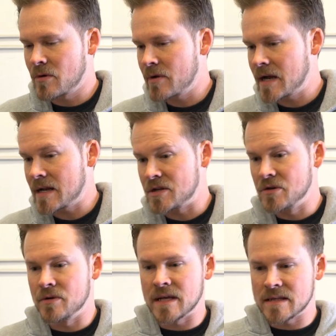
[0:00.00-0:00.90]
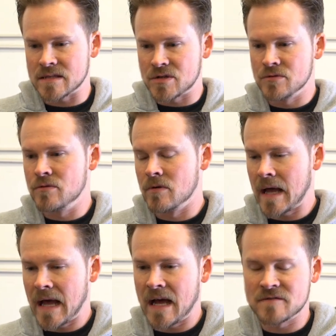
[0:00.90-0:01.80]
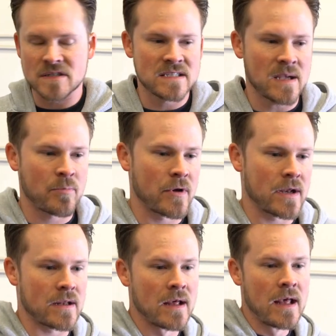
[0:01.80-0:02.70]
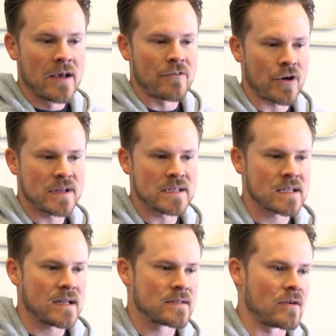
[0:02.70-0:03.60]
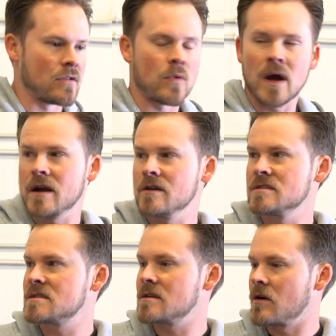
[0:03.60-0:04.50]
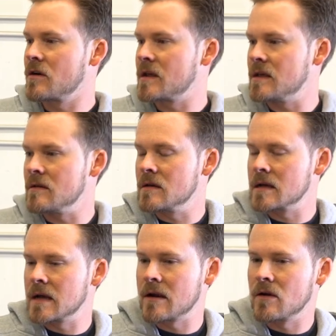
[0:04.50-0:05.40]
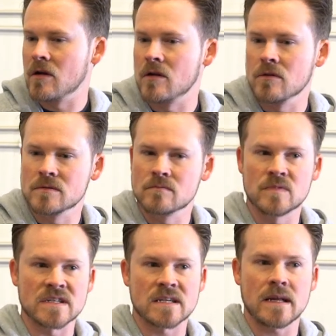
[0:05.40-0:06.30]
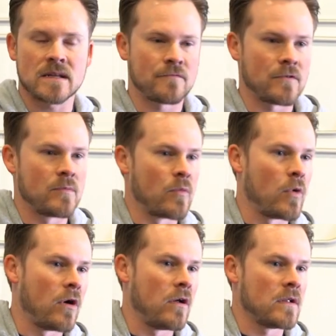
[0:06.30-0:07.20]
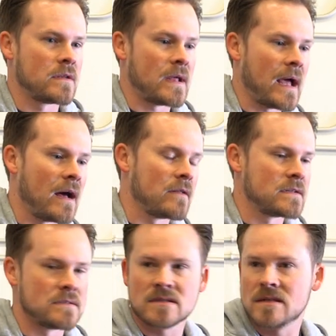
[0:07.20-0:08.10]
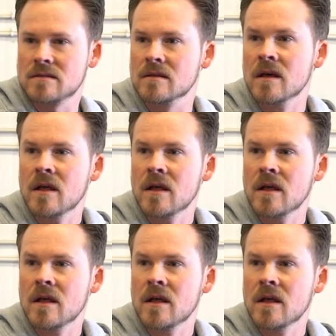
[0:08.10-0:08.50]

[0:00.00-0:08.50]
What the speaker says: what we got to do to get the two halves separated. I've already disconnected all the wires, already got it all disconnected from the wall and the outlets and